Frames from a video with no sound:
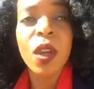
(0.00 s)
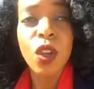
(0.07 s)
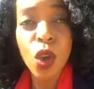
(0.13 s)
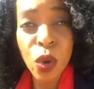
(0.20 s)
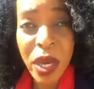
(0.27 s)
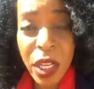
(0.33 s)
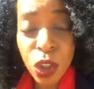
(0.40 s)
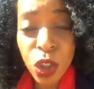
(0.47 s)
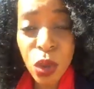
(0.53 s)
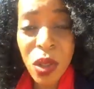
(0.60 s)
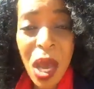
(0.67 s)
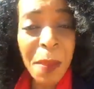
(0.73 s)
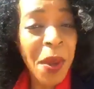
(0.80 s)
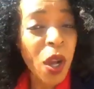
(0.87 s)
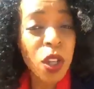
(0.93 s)
You can do
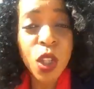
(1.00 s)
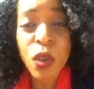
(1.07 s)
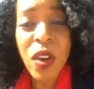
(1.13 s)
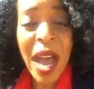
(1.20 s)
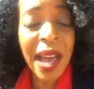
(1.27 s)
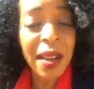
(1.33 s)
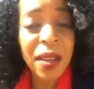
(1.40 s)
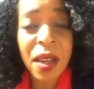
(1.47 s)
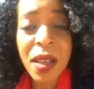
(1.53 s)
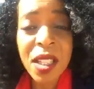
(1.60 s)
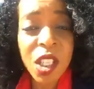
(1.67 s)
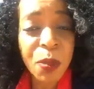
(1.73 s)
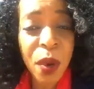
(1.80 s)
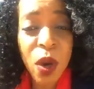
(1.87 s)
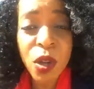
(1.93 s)
that because you've had
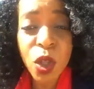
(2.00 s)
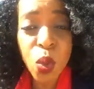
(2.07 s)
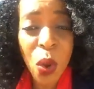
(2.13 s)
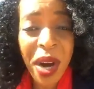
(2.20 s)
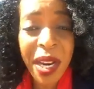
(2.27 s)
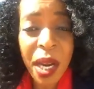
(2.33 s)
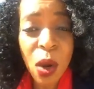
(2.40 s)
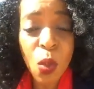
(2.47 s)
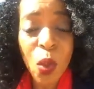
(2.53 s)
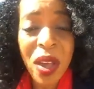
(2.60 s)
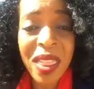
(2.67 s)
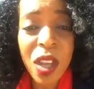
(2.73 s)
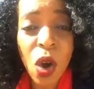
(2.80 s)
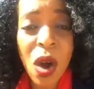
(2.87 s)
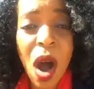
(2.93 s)
experience working
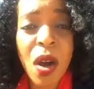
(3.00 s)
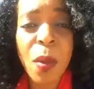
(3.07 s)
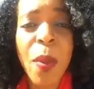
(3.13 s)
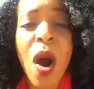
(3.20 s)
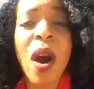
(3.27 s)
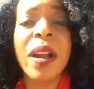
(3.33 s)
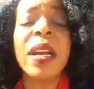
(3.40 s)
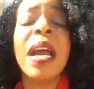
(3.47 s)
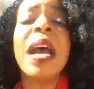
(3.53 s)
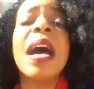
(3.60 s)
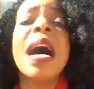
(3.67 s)
with your counterpart.